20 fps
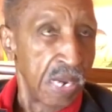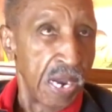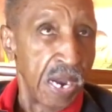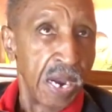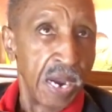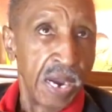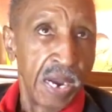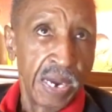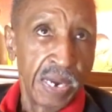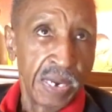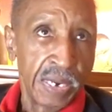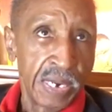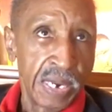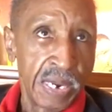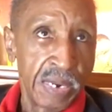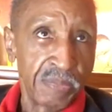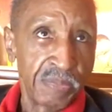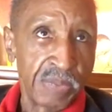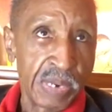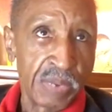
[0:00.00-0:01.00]
Uh, I
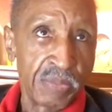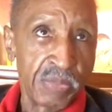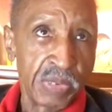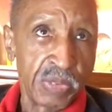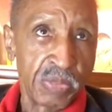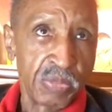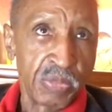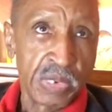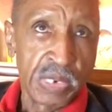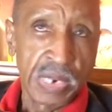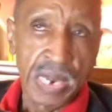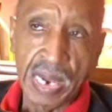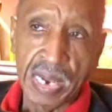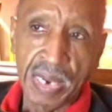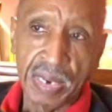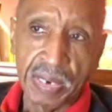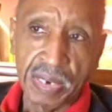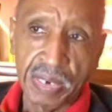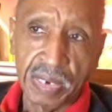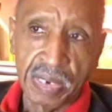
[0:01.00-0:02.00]
can't think which was
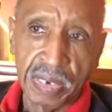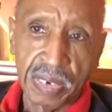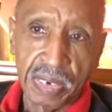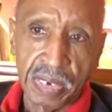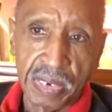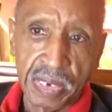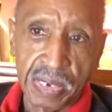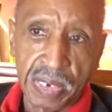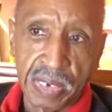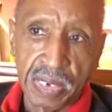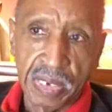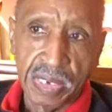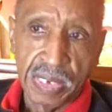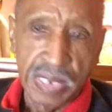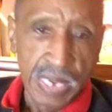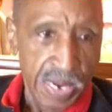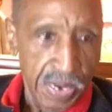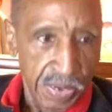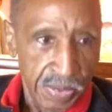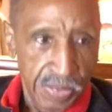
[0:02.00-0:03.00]
Antigua, wasn't it?
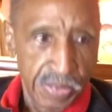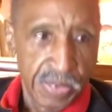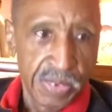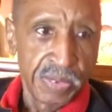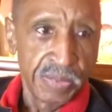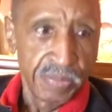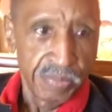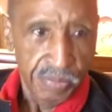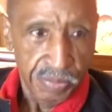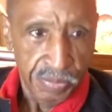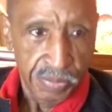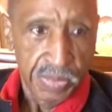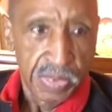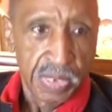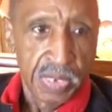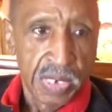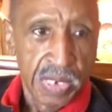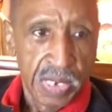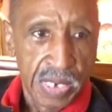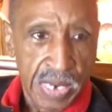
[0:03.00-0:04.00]
Yeah,
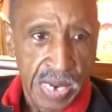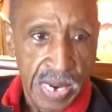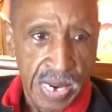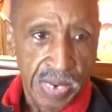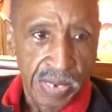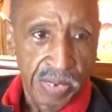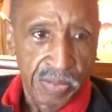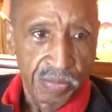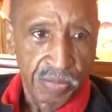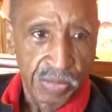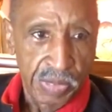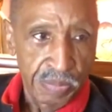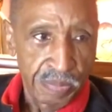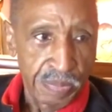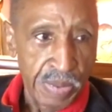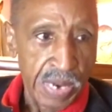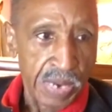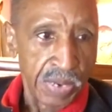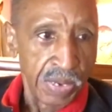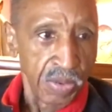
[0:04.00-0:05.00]
and we
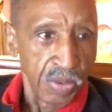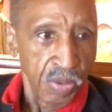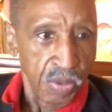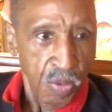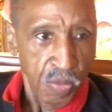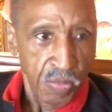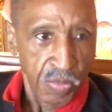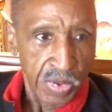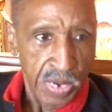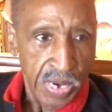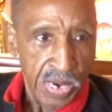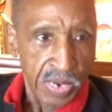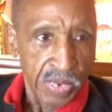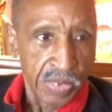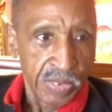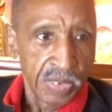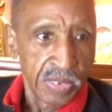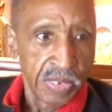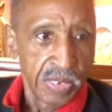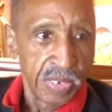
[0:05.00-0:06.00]
met over
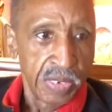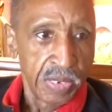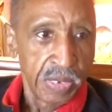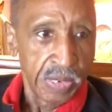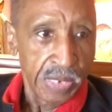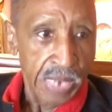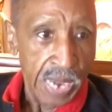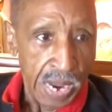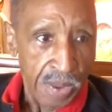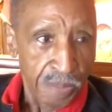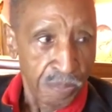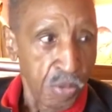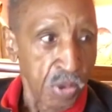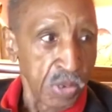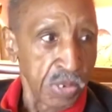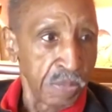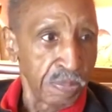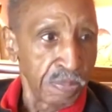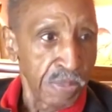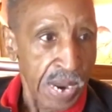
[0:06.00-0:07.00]
there. And the guy
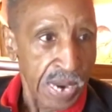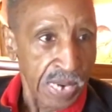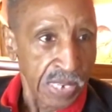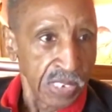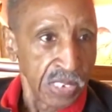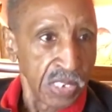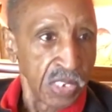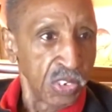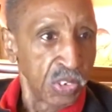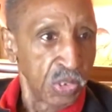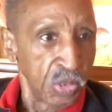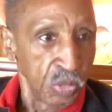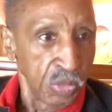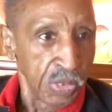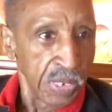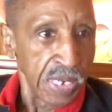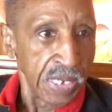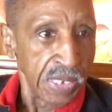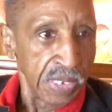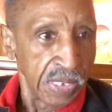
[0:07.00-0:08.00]
bought the package in a
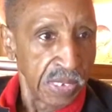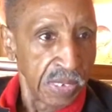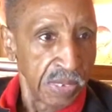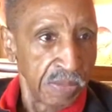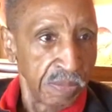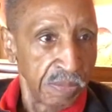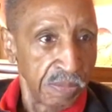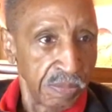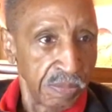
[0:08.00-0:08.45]
suitcase.